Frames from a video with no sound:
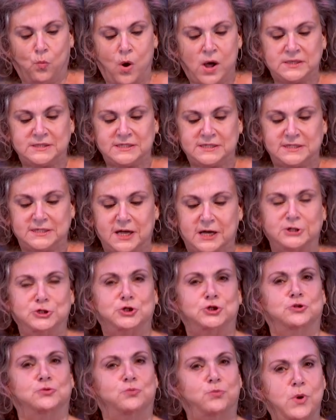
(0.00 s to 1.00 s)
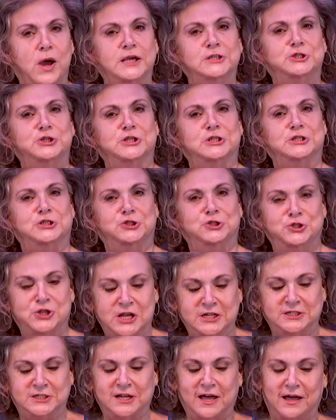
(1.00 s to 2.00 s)
One such righteous
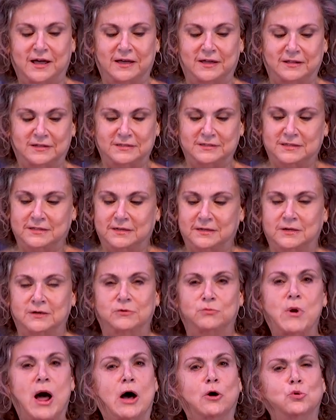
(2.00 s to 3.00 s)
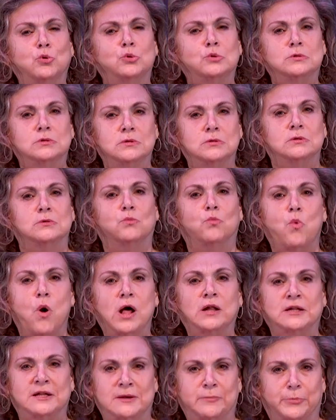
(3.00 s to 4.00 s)
Gentile, Raoul
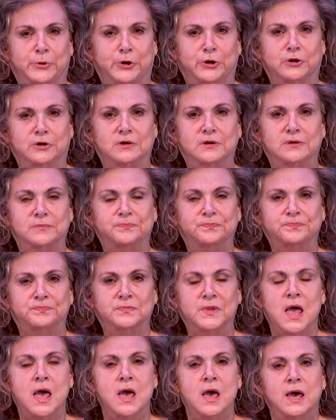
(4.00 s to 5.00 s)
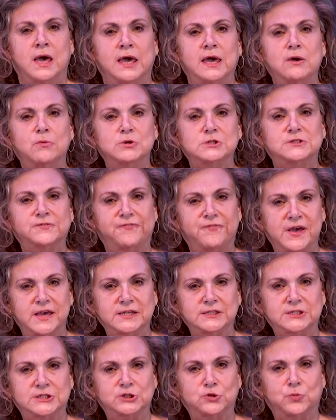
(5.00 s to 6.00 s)
Wallenberg, he was
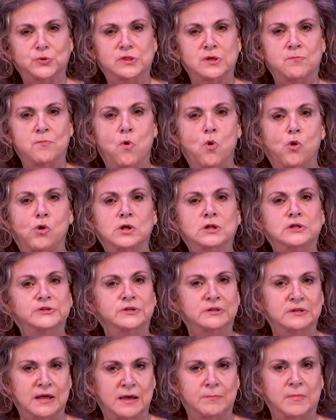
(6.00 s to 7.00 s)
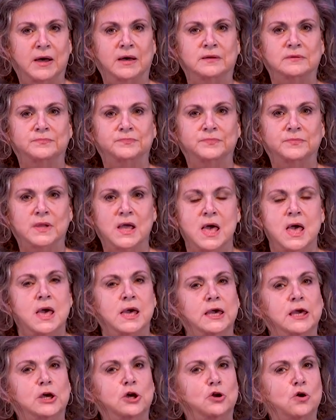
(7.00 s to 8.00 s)
faced with a moral dilemma.
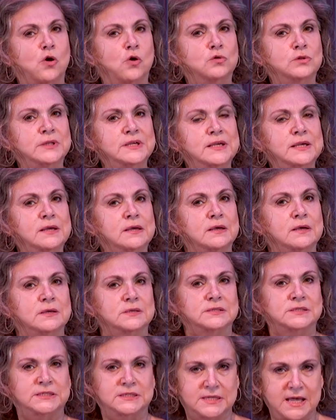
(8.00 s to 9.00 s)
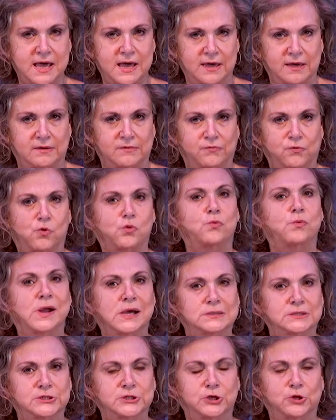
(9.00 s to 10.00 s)
He could only save or
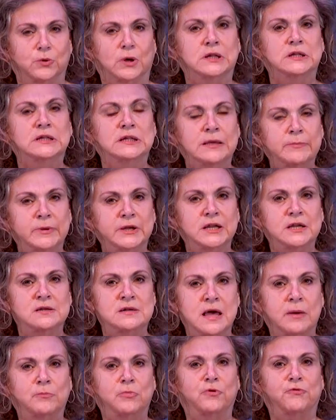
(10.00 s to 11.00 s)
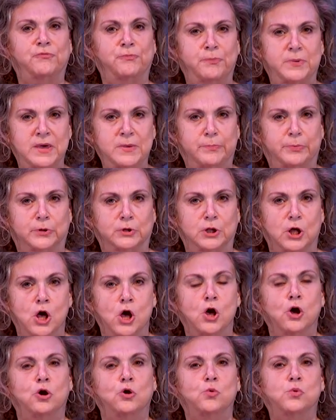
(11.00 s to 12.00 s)
rescue a limited number of people
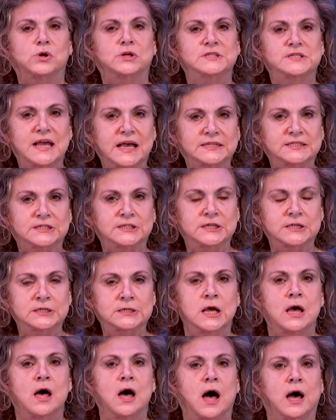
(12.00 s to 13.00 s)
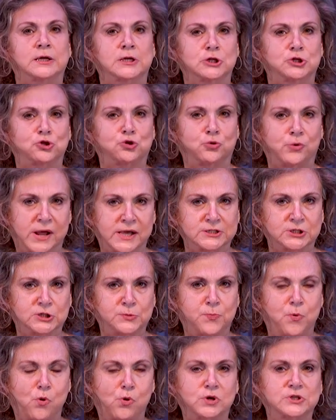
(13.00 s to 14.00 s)
who were destined on a
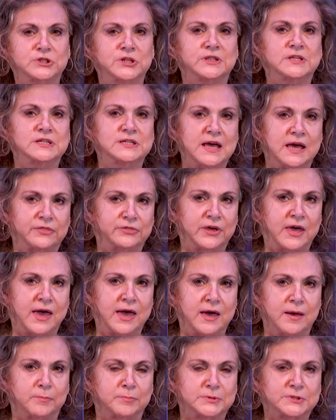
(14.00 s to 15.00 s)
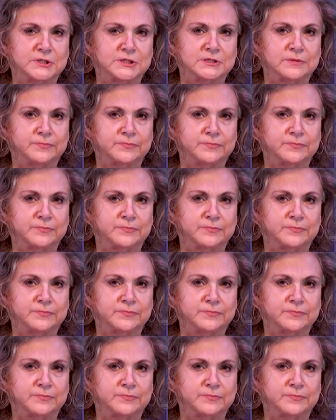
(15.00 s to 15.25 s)
transport to the death camps.